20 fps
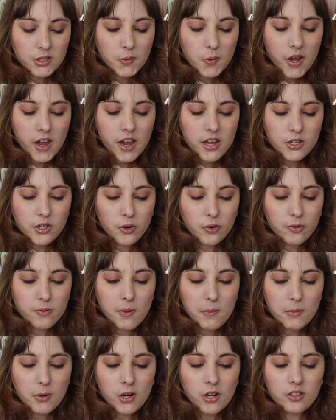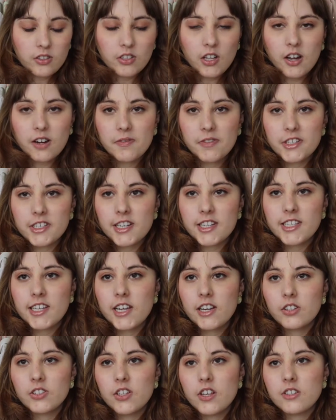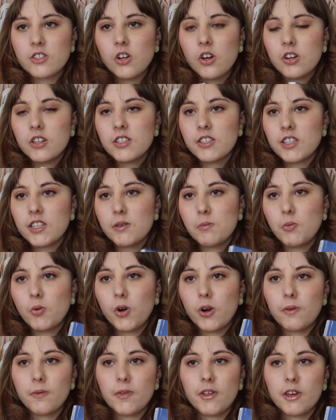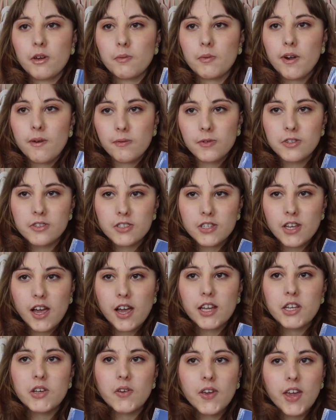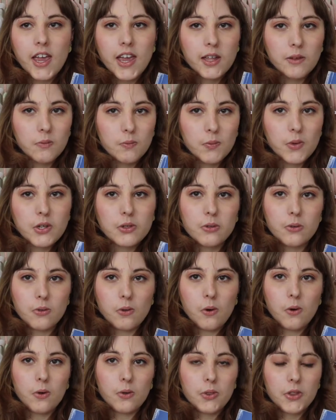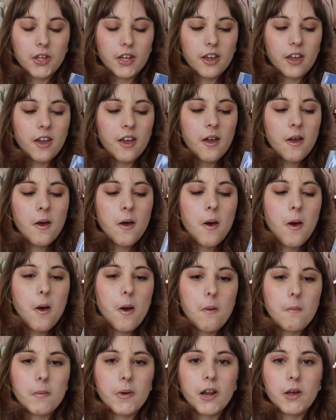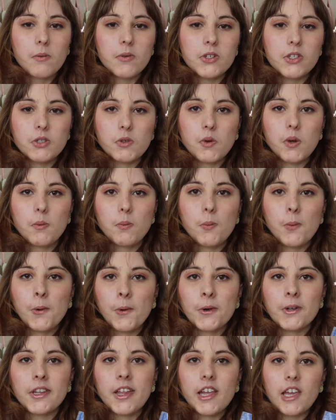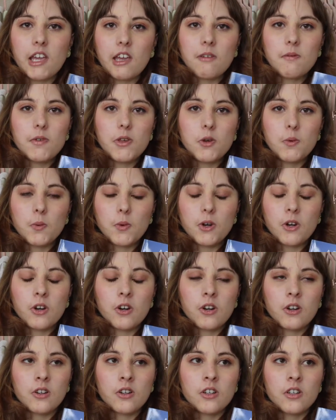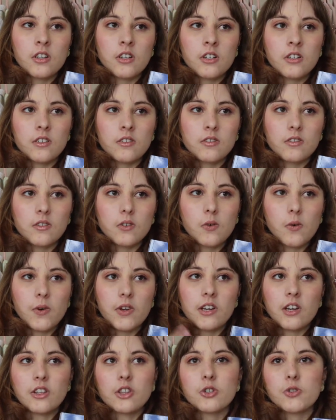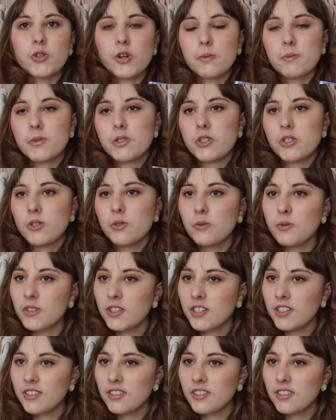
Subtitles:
why I don't remember a lot of the details. It's honestly more of a reference guide. You can read through the whole thing, but I would do it more if you were going on the trip soon,